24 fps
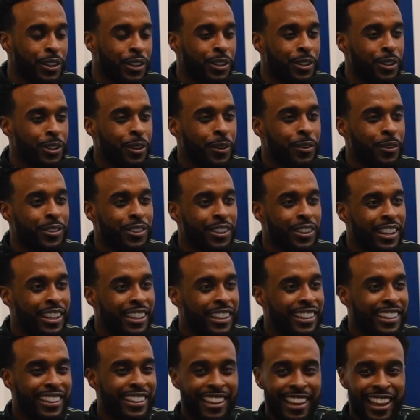You know what I'm
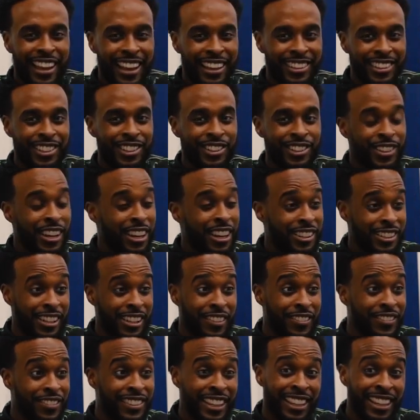saying? Mm-hmm. Exit strategy.
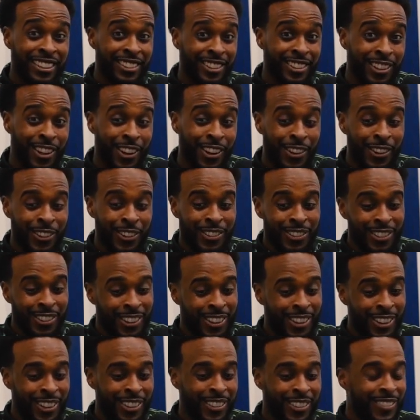If things go,
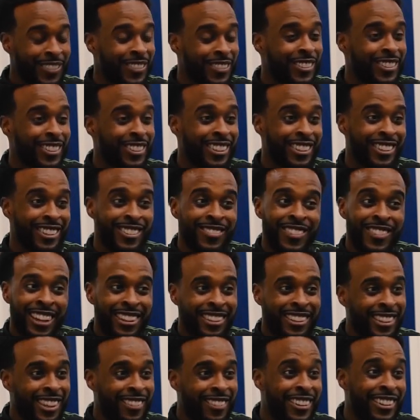the
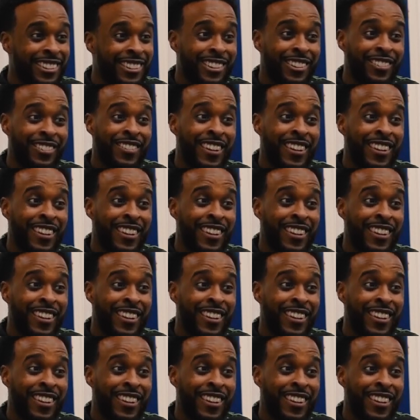smelly stuff hits the